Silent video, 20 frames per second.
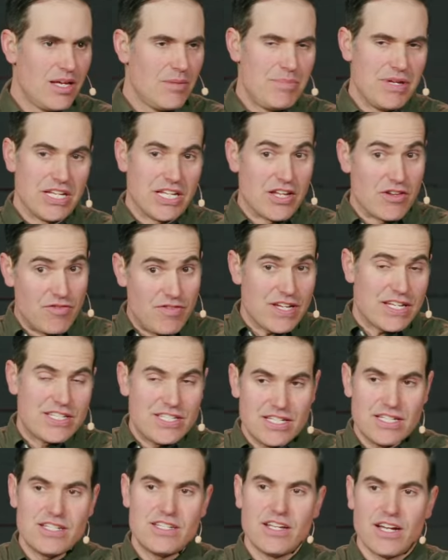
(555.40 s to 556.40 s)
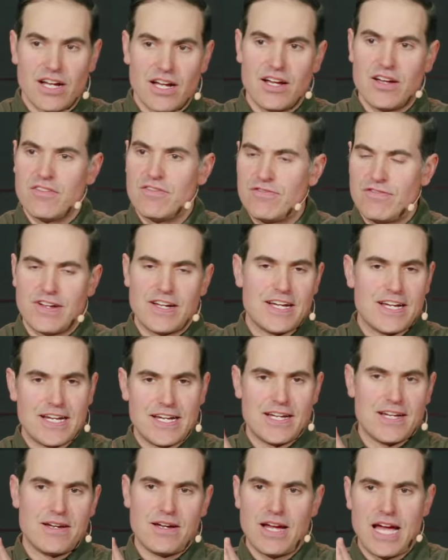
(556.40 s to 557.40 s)
been convicted of
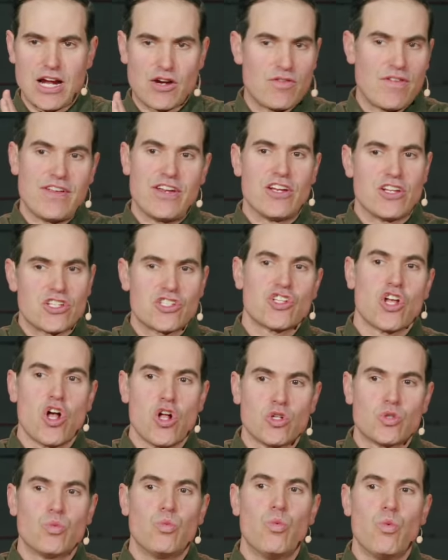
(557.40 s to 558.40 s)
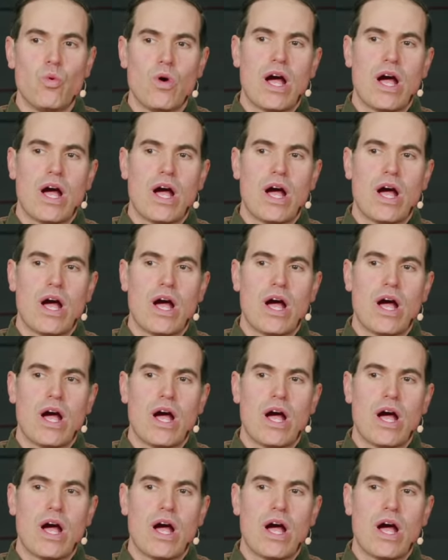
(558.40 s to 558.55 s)
uh, aggravated assault.